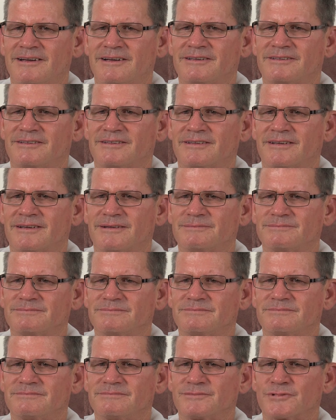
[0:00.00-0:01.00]
it's
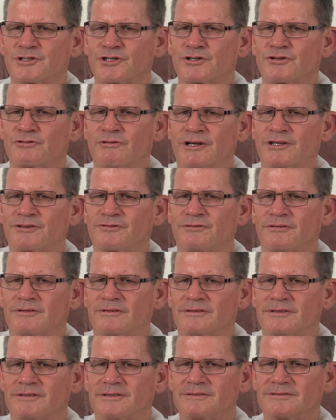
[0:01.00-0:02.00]

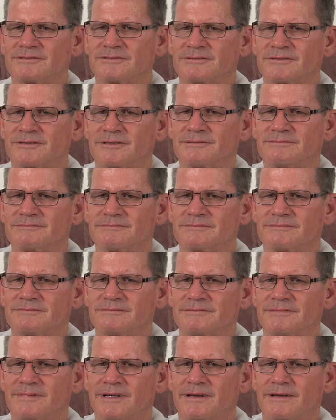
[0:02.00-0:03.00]
stressful, and
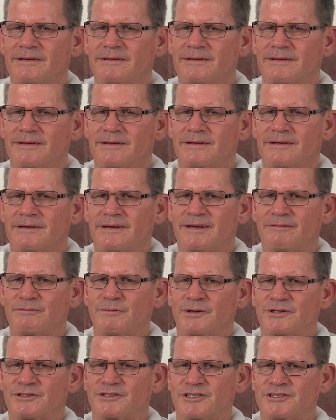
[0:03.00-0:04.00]

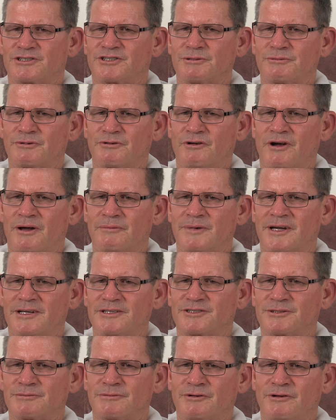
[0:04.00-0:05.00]
everybody says, "She'll be right,
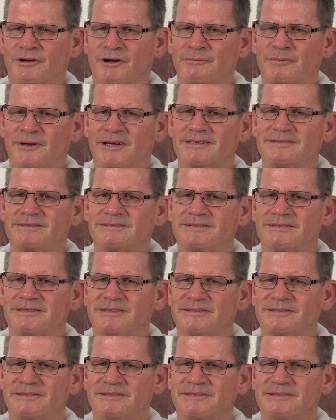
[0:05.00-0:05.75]
mate, she'll be right, mate."